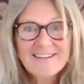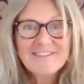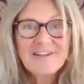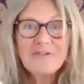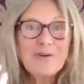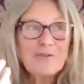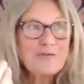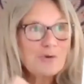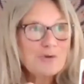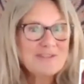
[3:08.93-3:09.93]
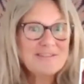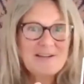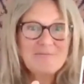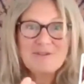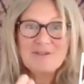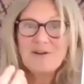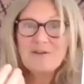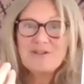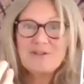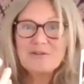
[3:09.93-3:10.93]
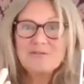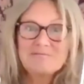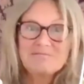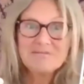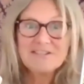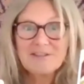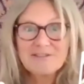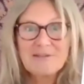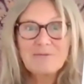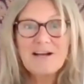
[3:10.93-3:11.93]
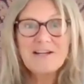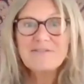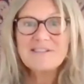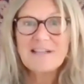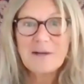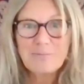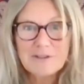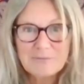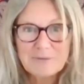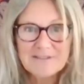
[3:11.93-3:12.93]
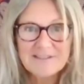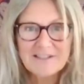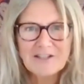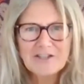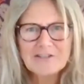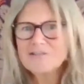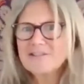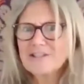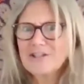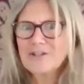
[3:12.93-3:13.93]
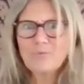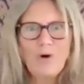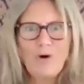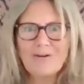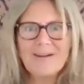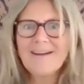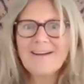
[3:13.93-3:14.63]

you know, not forcing them to go to, you know, some kind of establishment to learn what?